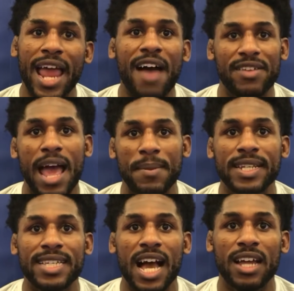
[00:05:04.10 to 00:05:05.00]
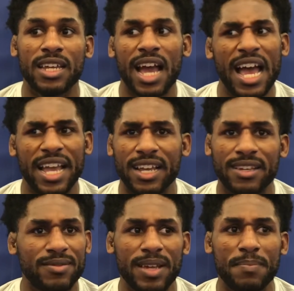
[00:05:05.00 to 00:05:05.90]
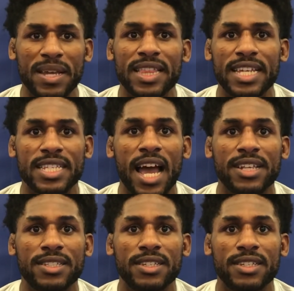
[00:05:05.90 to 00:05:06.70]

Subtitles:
having that mentality. I can beat these guys.